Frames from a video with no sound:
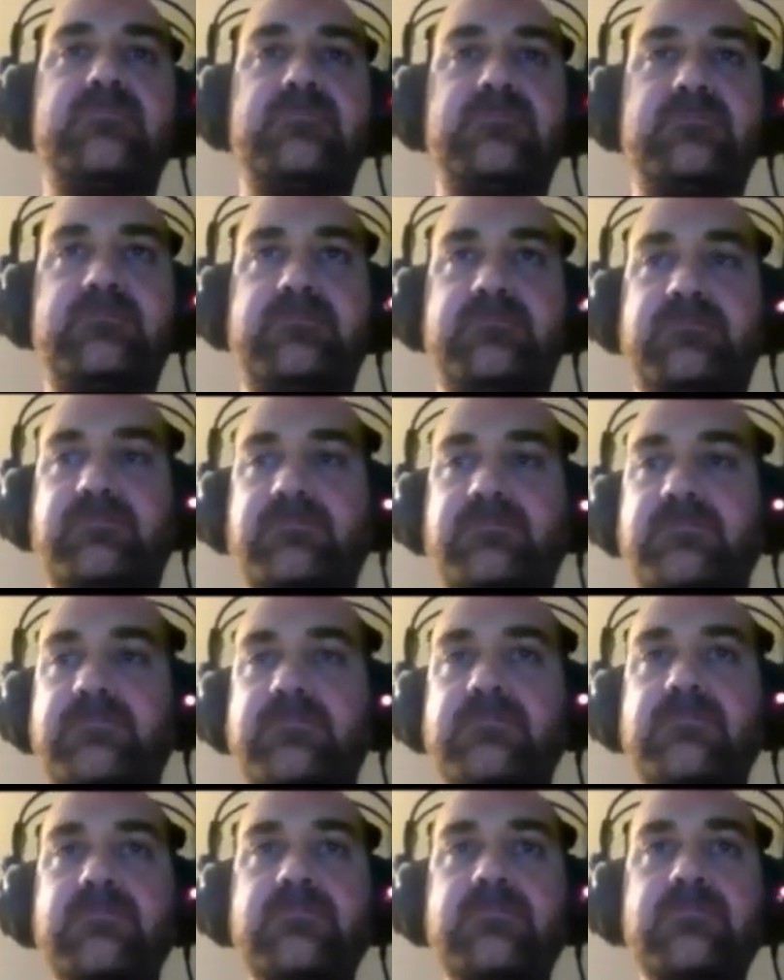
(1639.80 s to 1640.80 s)

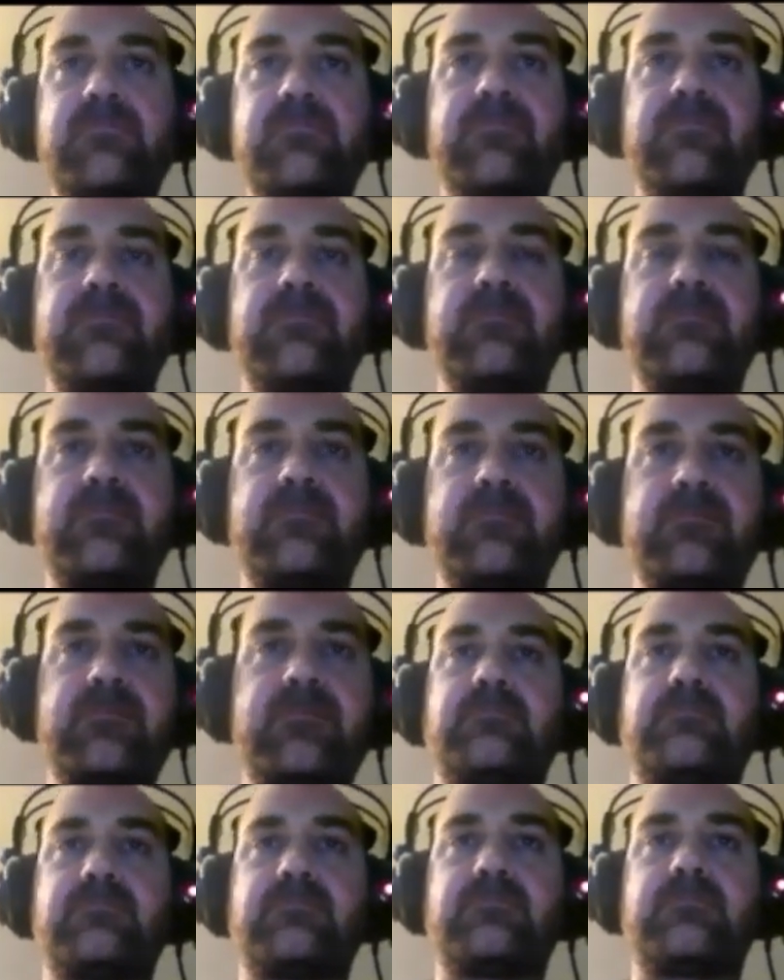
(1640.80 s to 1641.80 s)

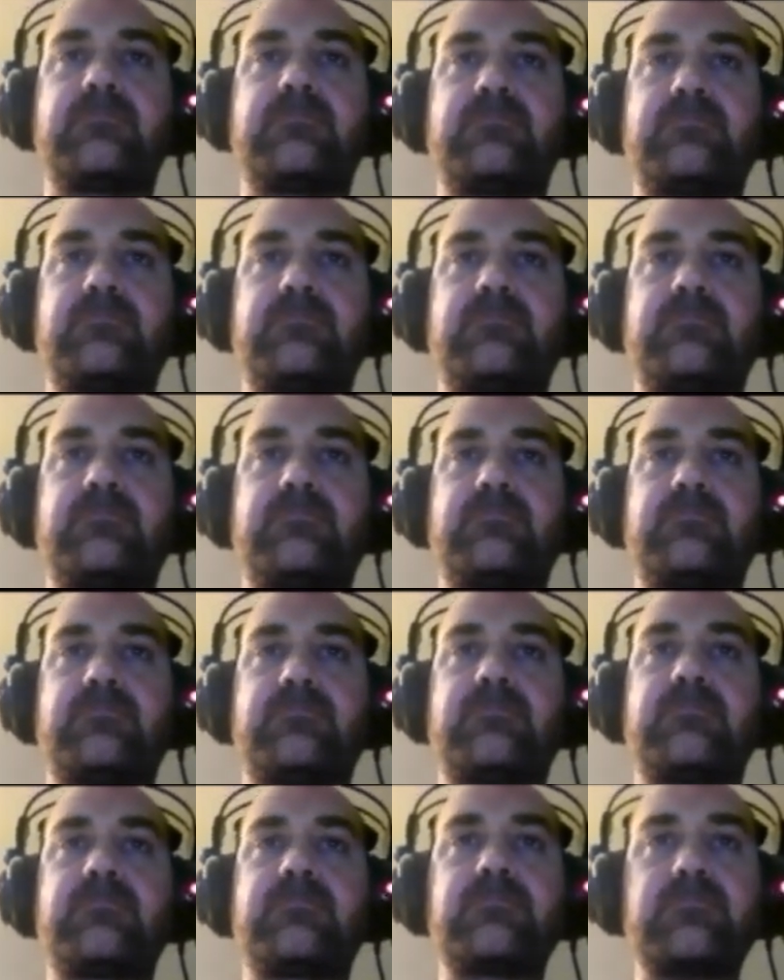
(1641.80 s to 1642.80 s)

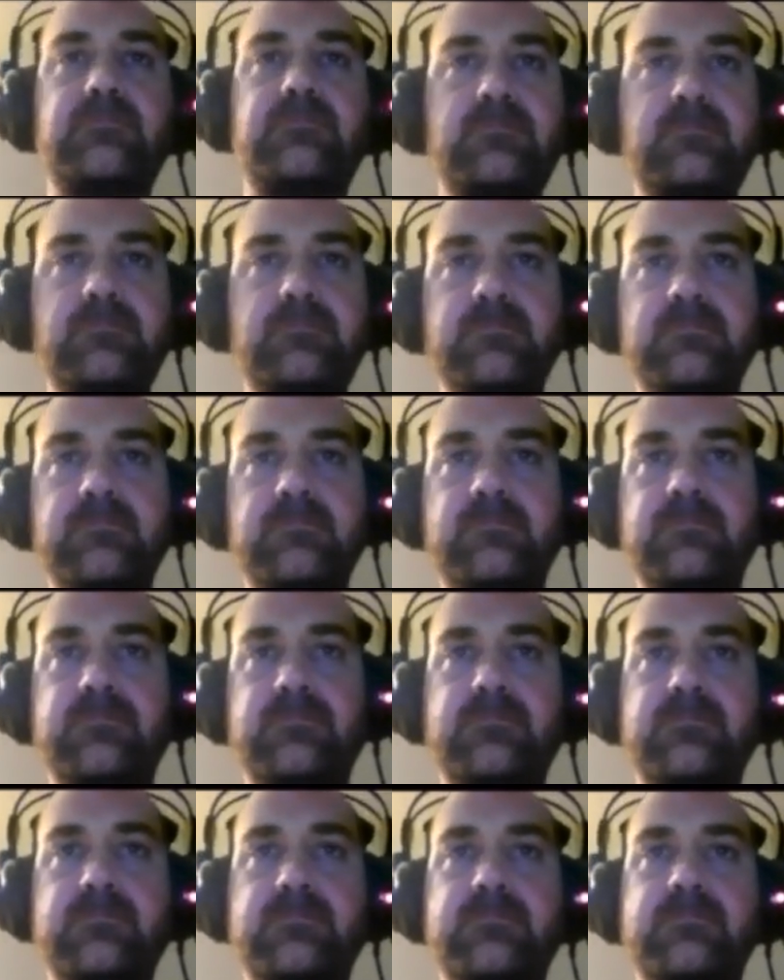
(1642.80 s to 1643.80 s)

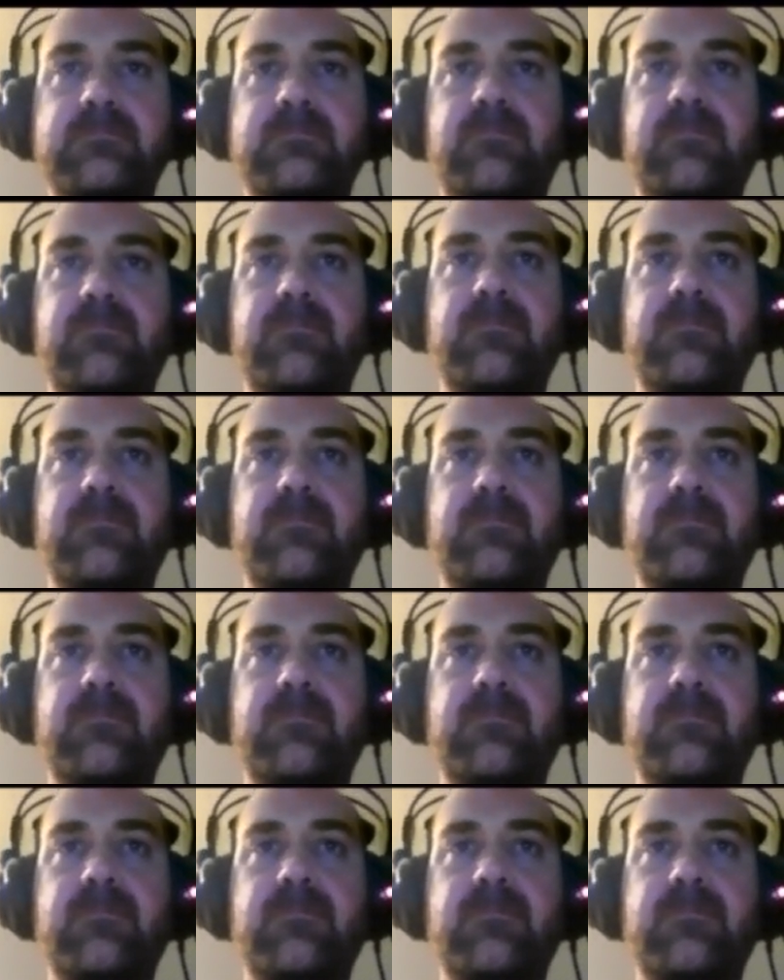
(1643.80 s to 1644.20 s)
[no speech]